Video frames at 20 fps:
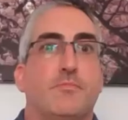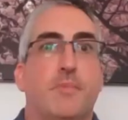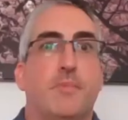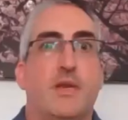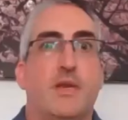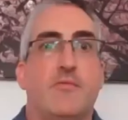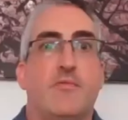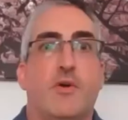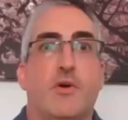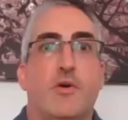
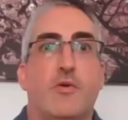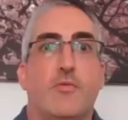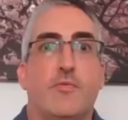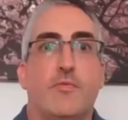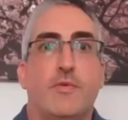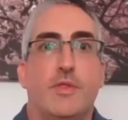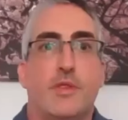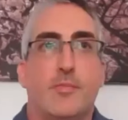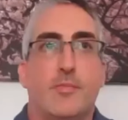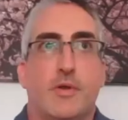been involved
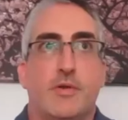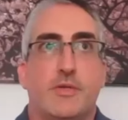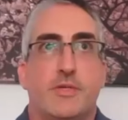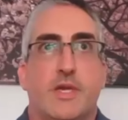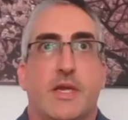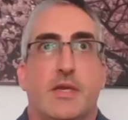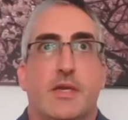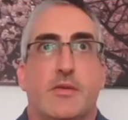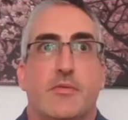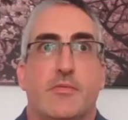with the
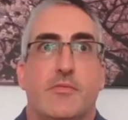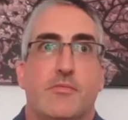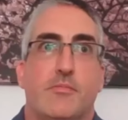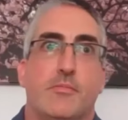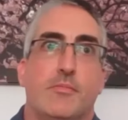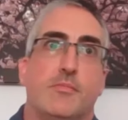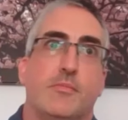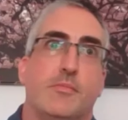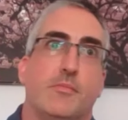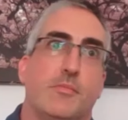project
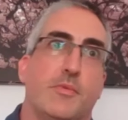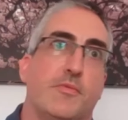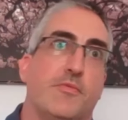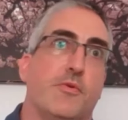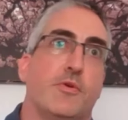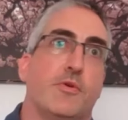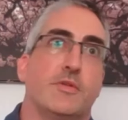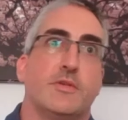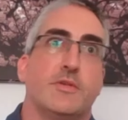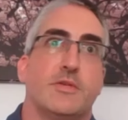
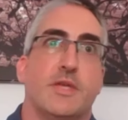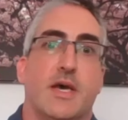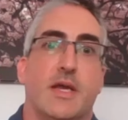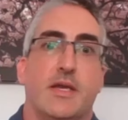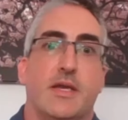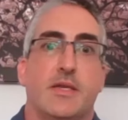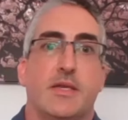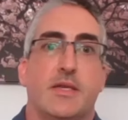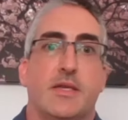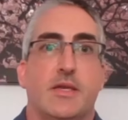before it
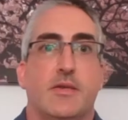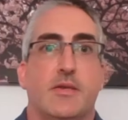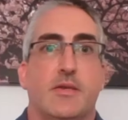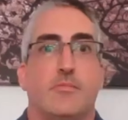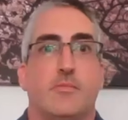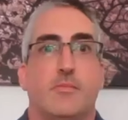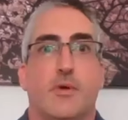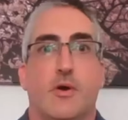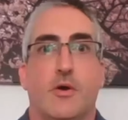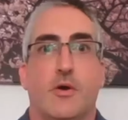started
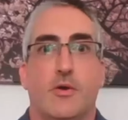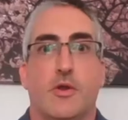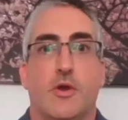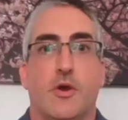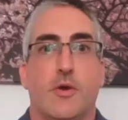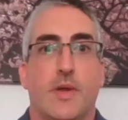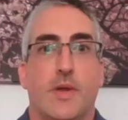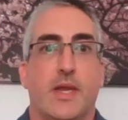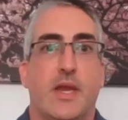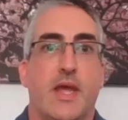and
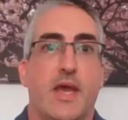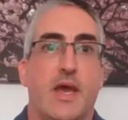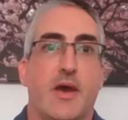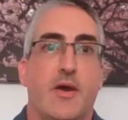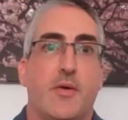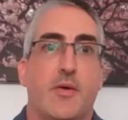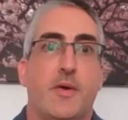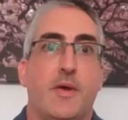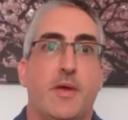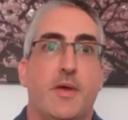ongoing
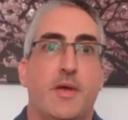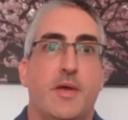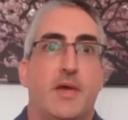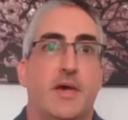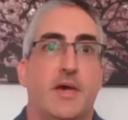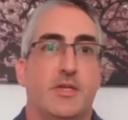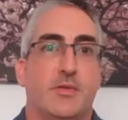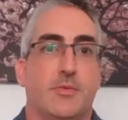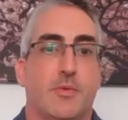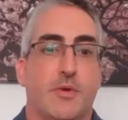now.
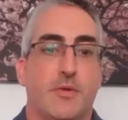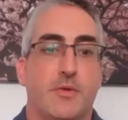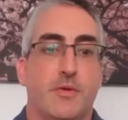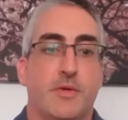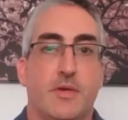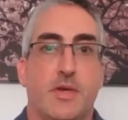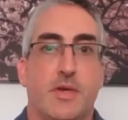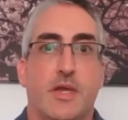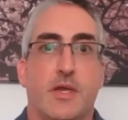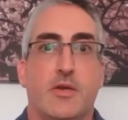I just want
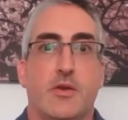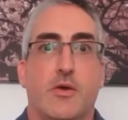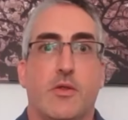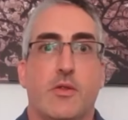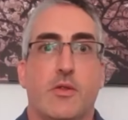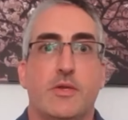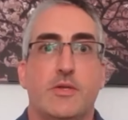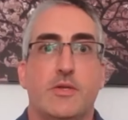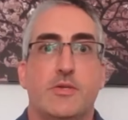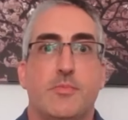to
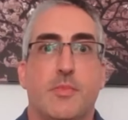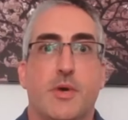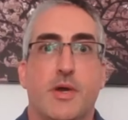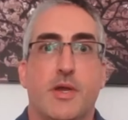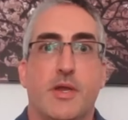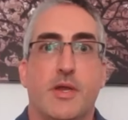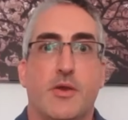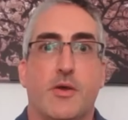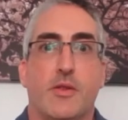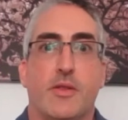acknowledge
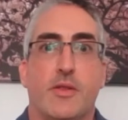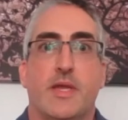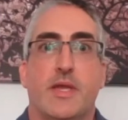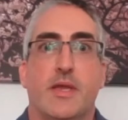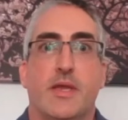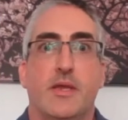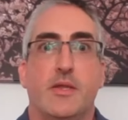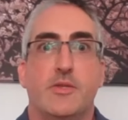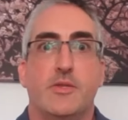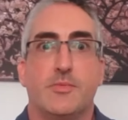my
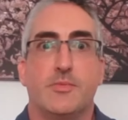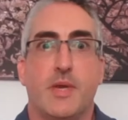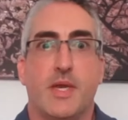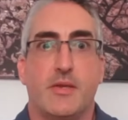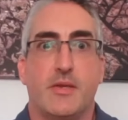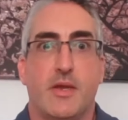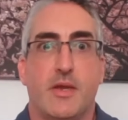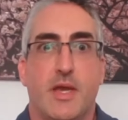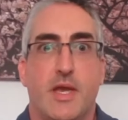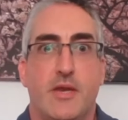colleague,
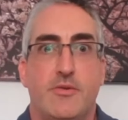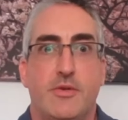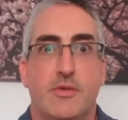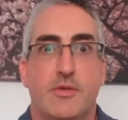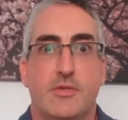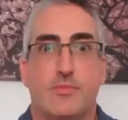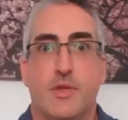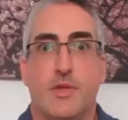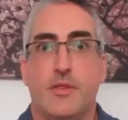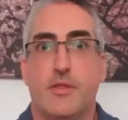Inspector Andrea
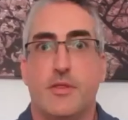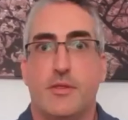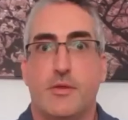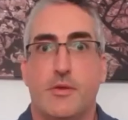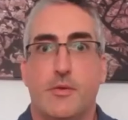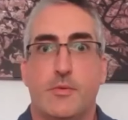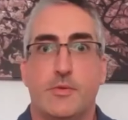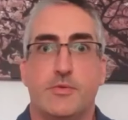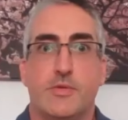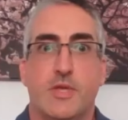Smith,
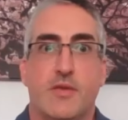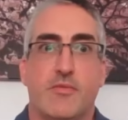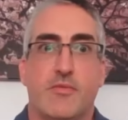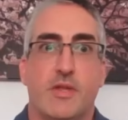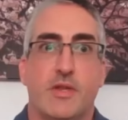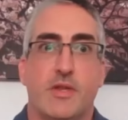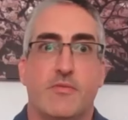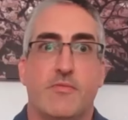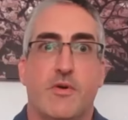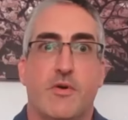who was
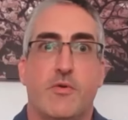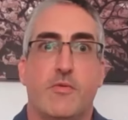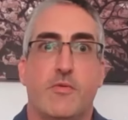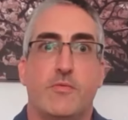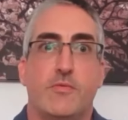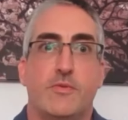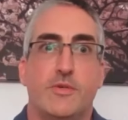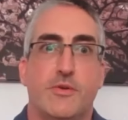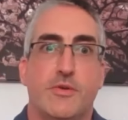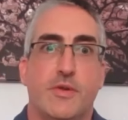heavily
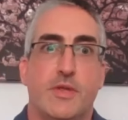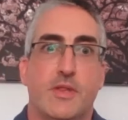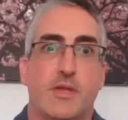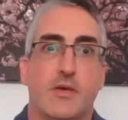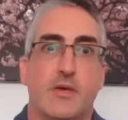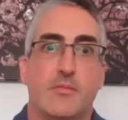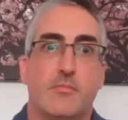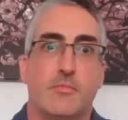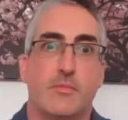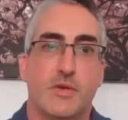involved during
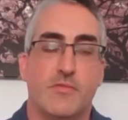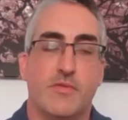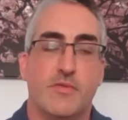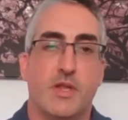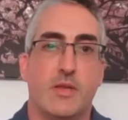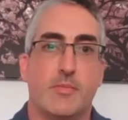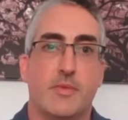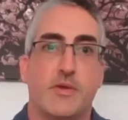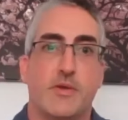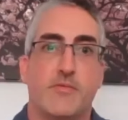the
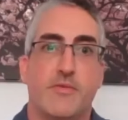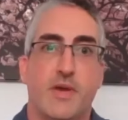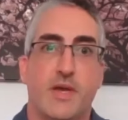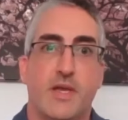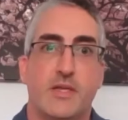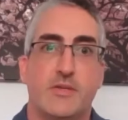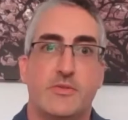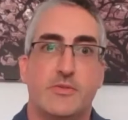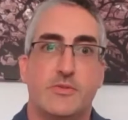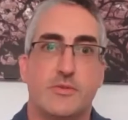development
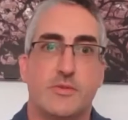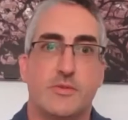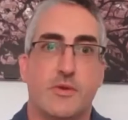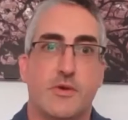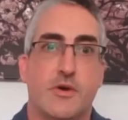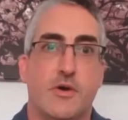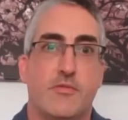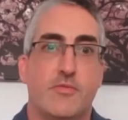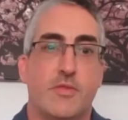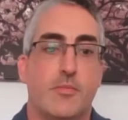phase
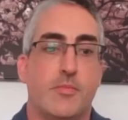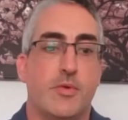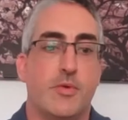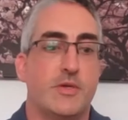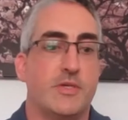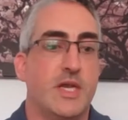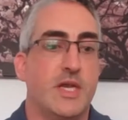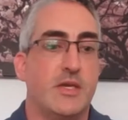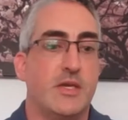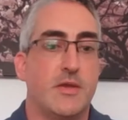of the
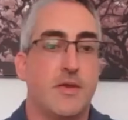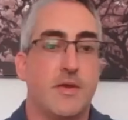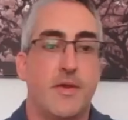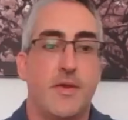project.